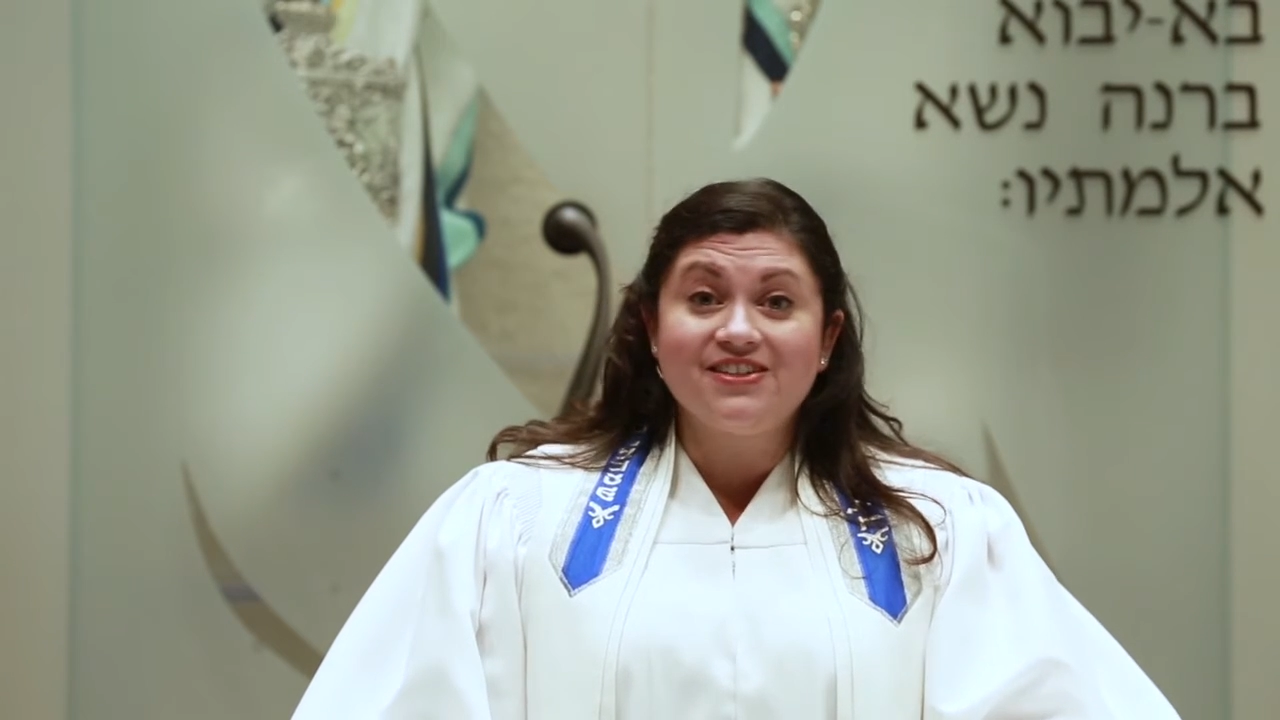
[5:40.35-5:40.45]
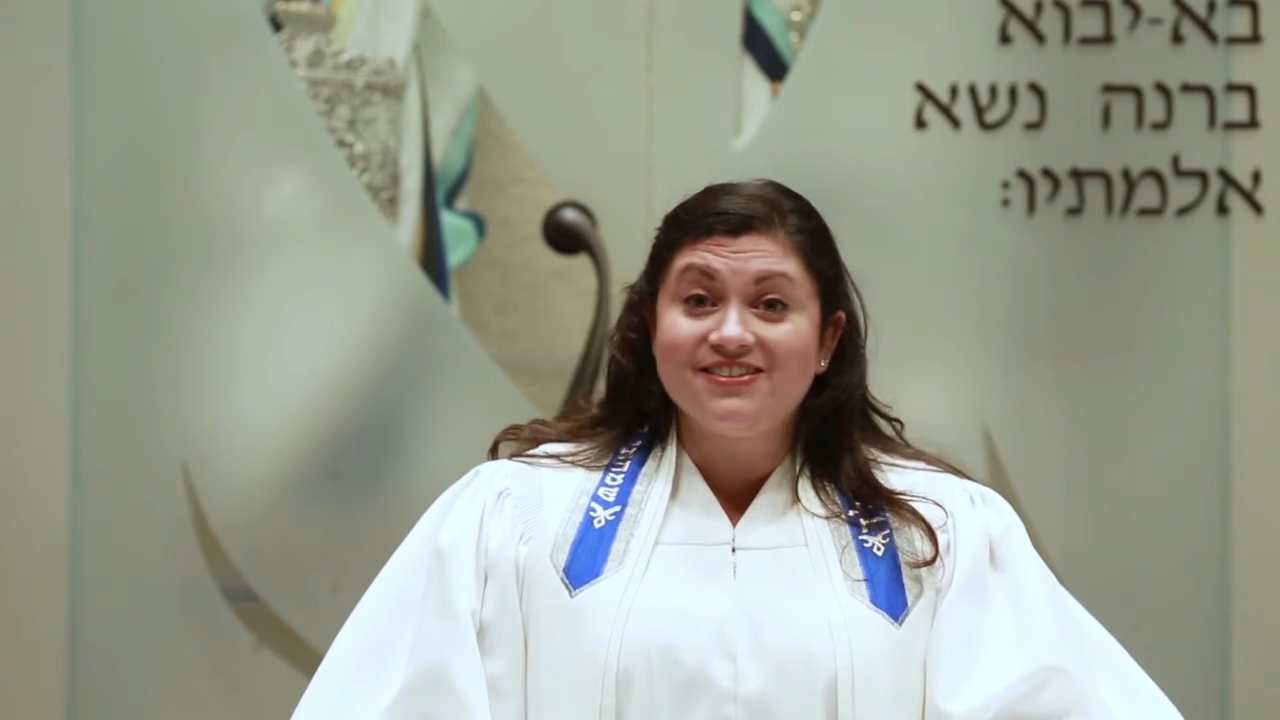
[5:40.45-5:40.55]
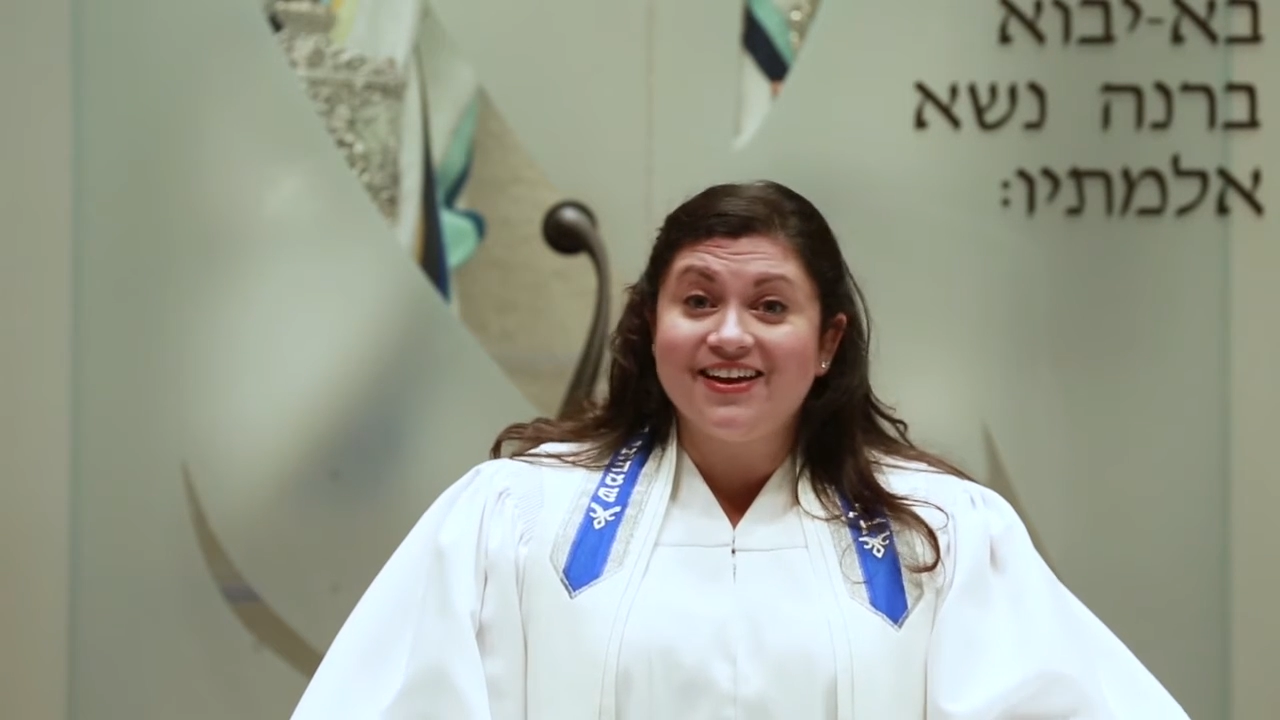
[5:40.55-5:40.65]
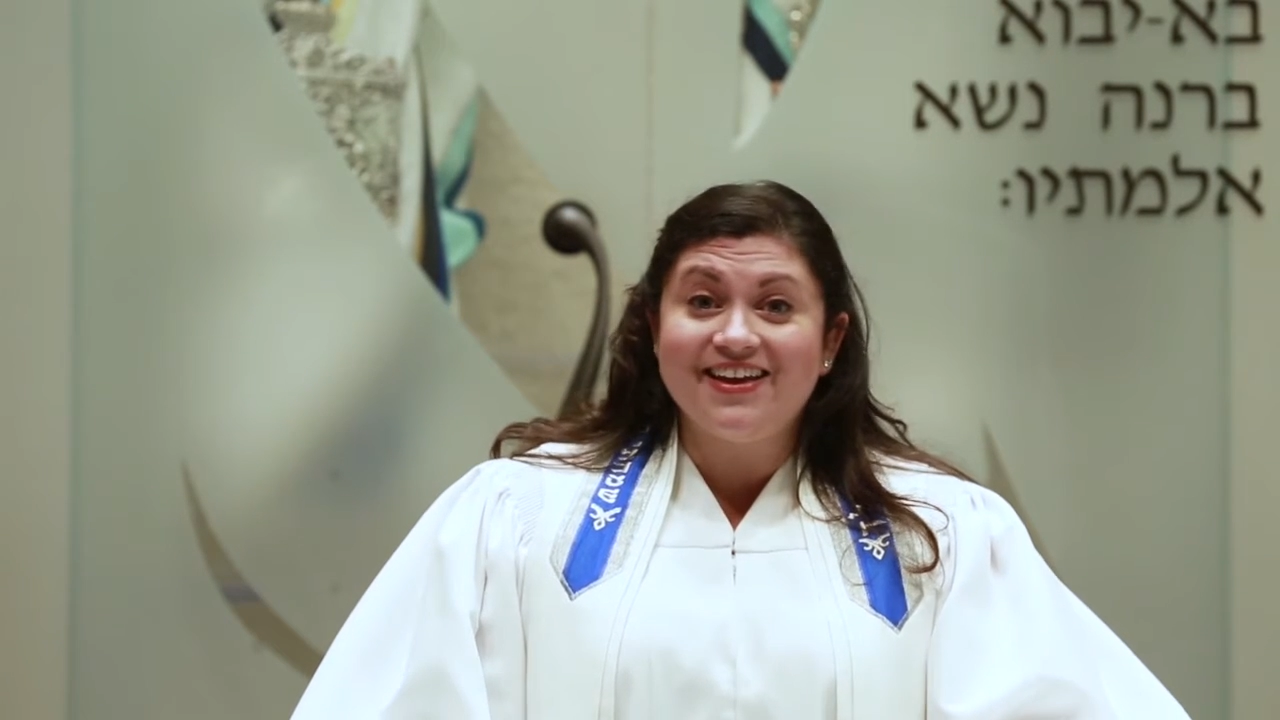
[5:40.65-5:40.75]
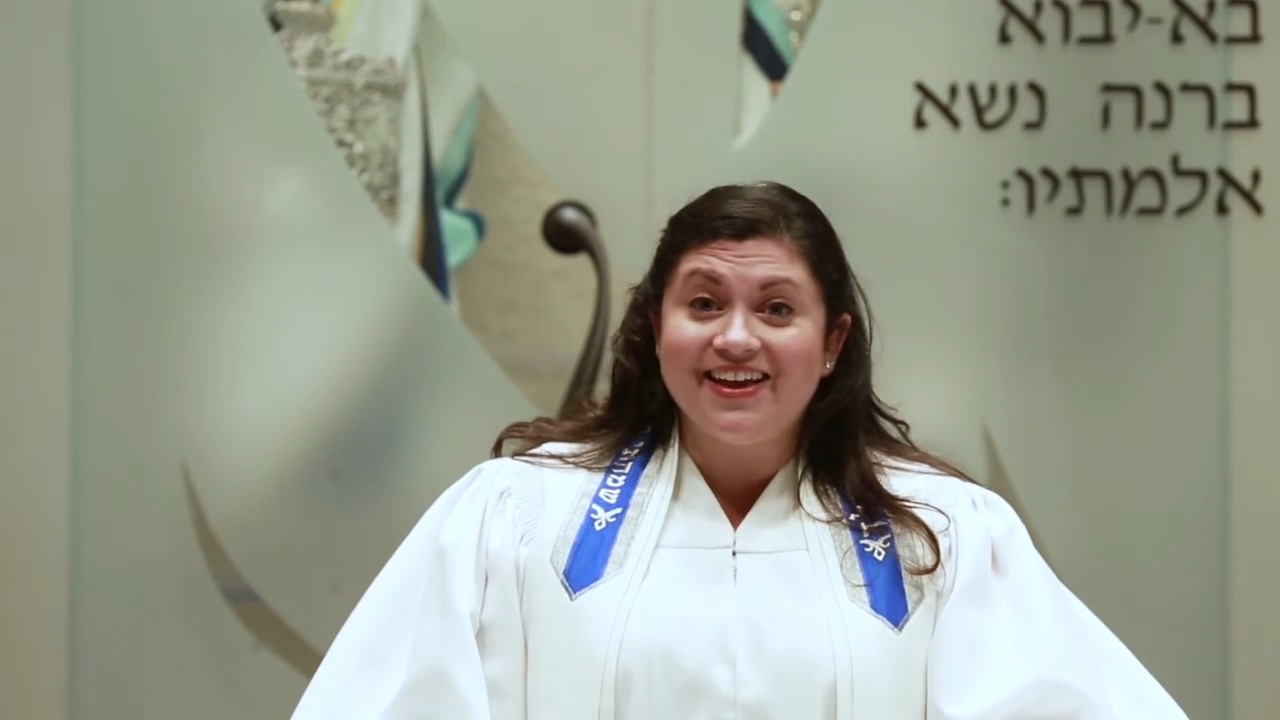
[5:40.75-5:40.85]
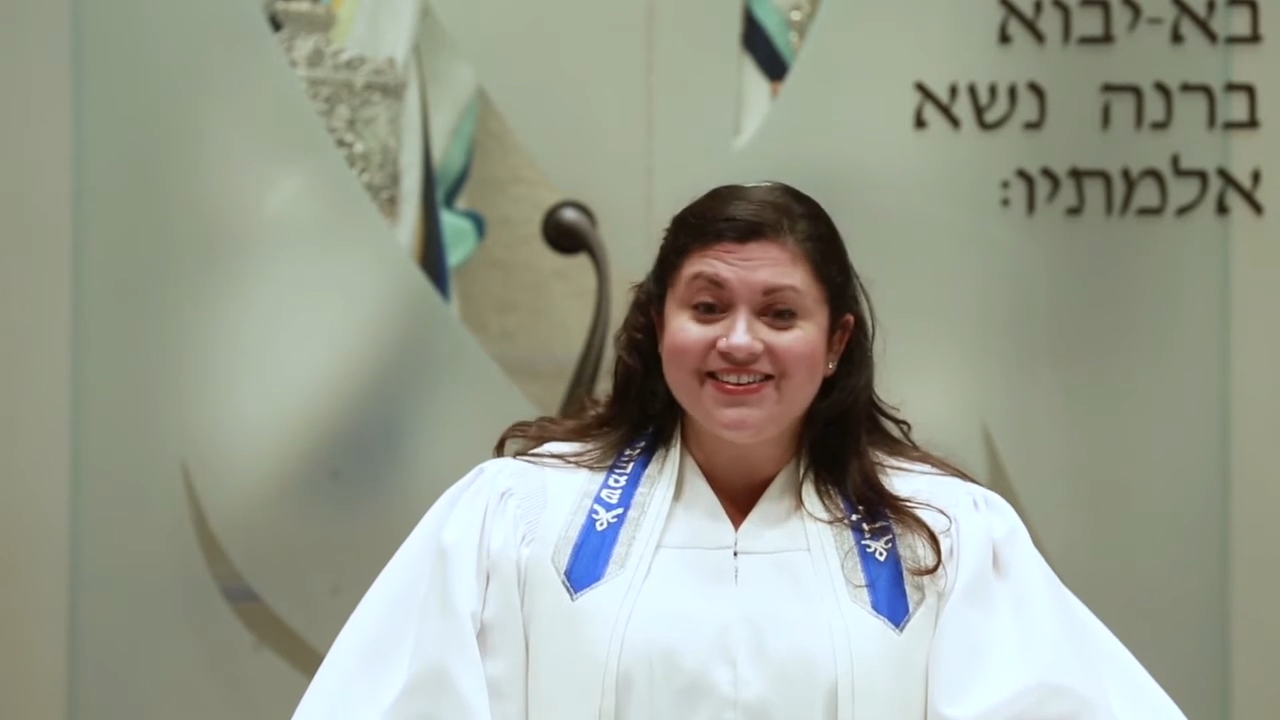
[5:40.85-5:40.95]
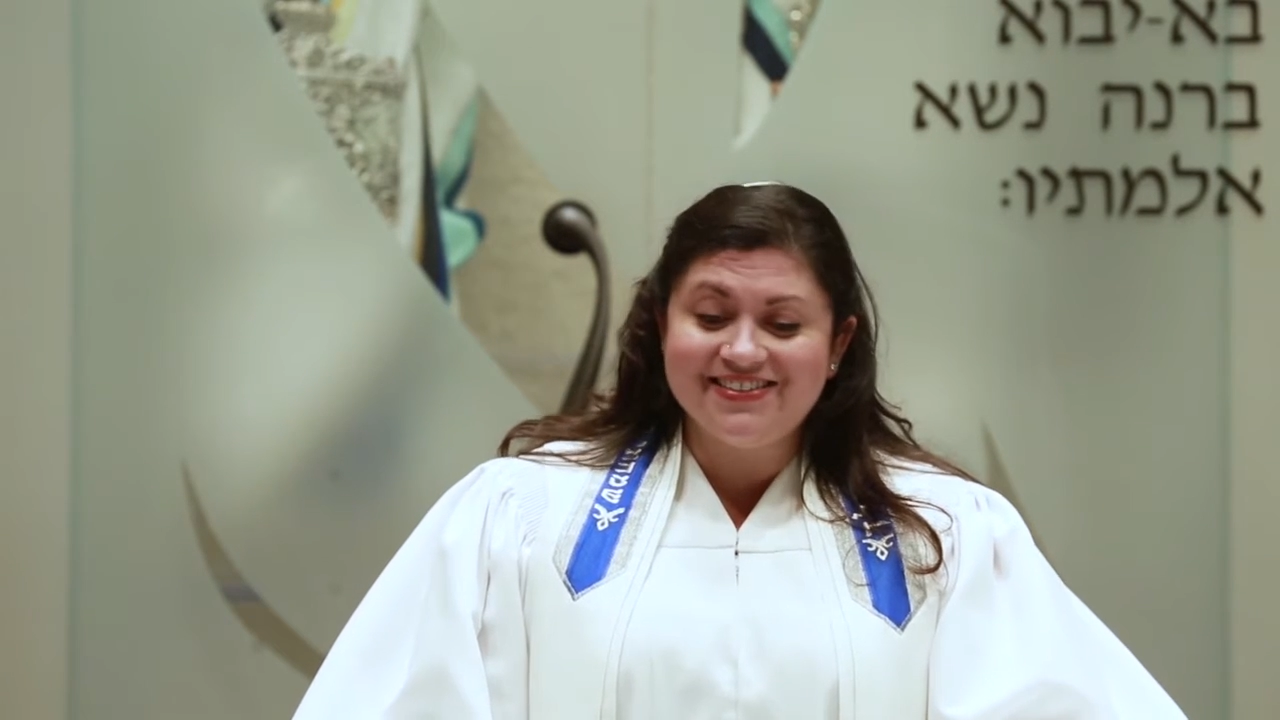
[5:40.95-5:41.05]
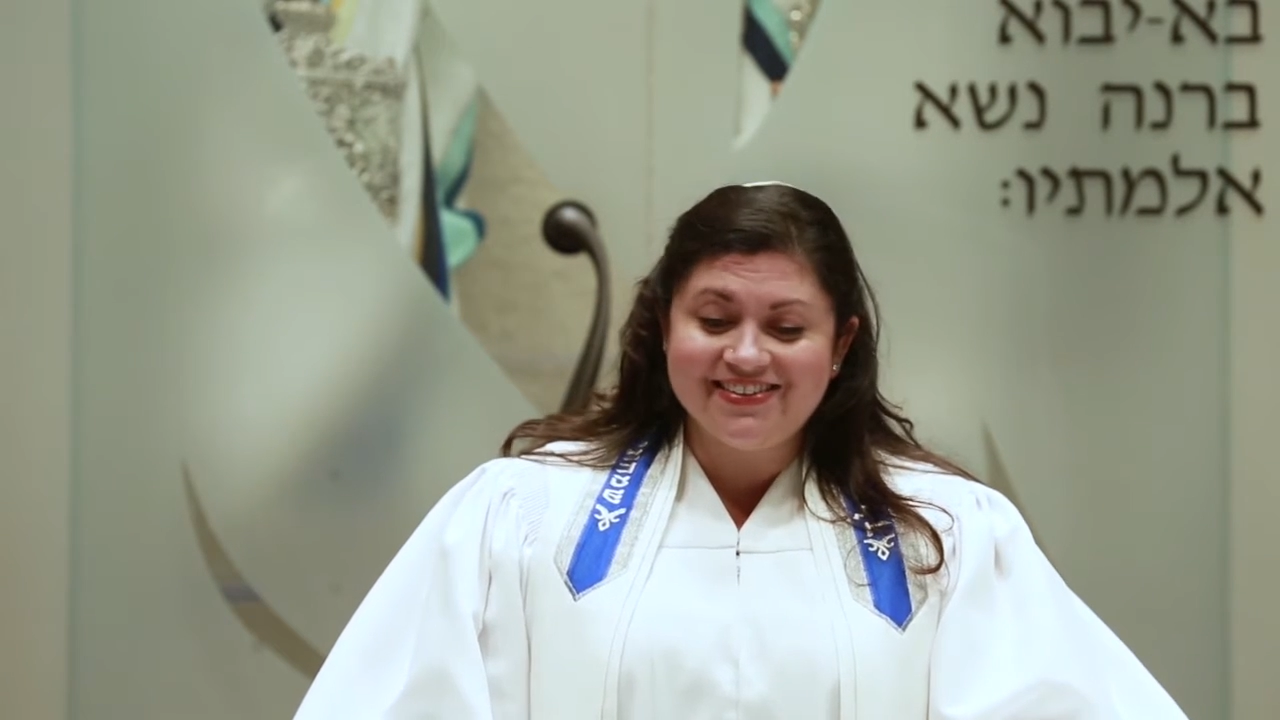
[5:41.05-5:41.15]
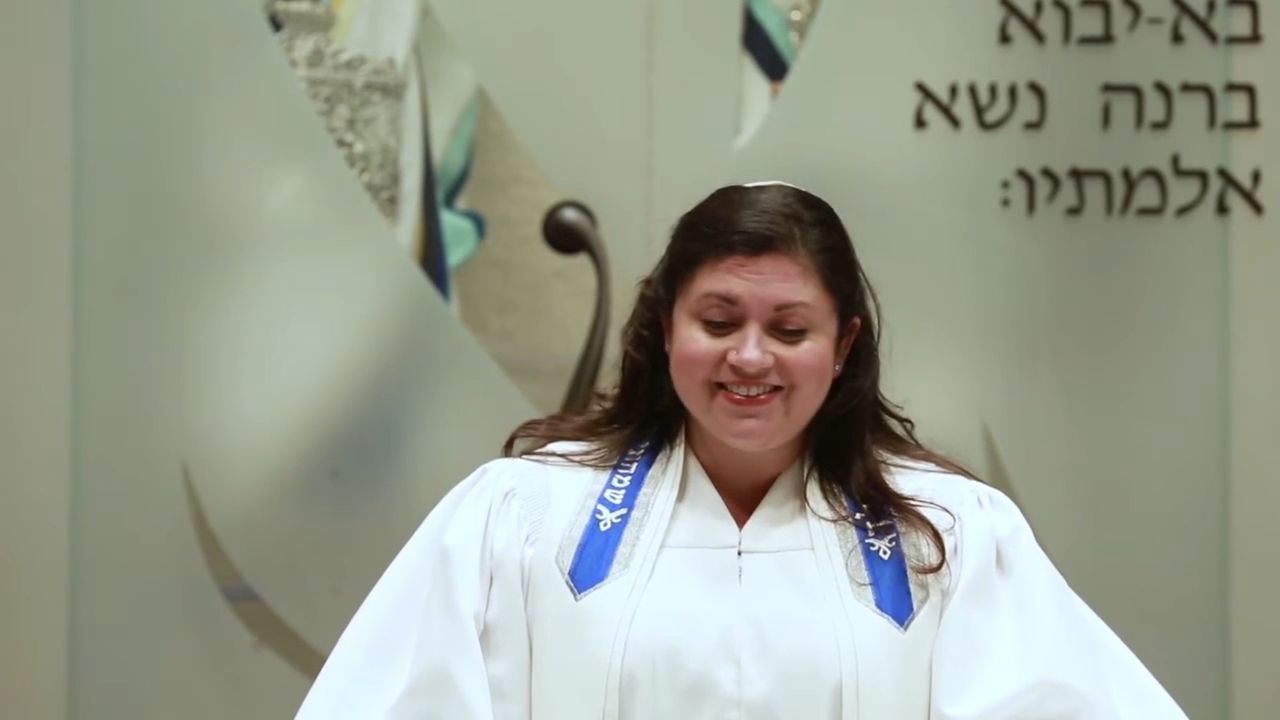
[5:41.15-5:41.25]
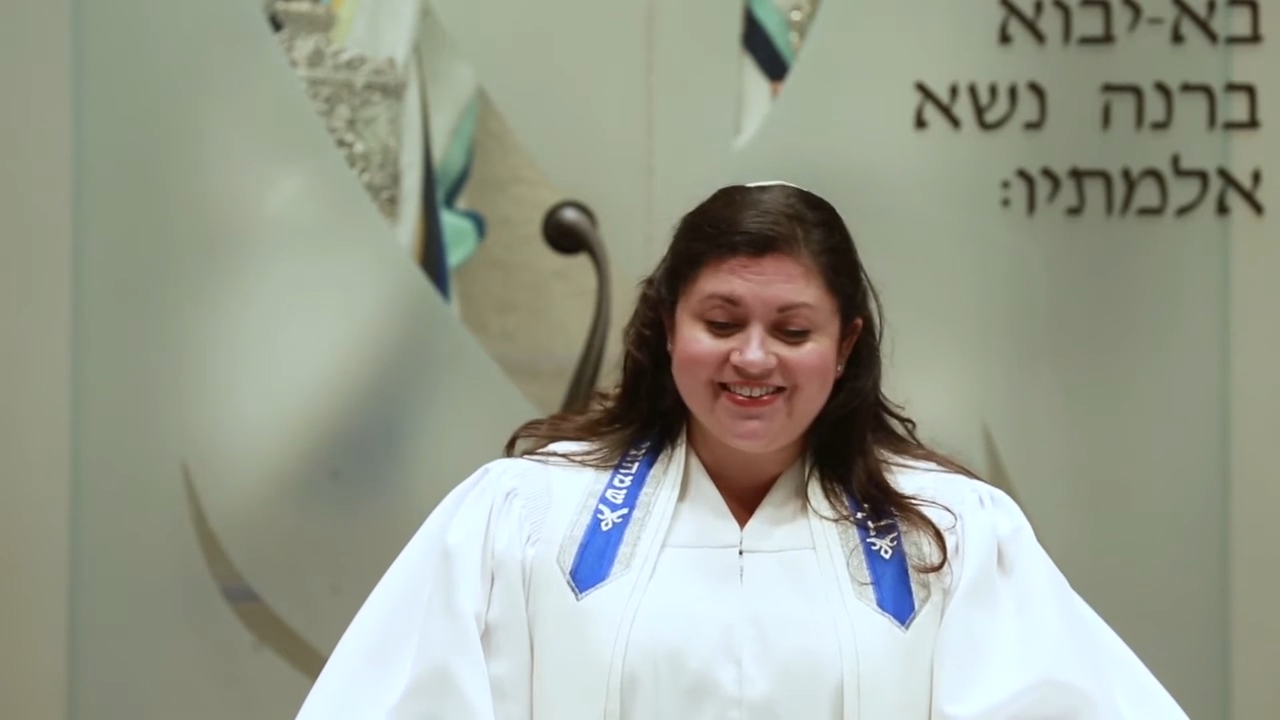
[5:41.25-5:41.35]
study it.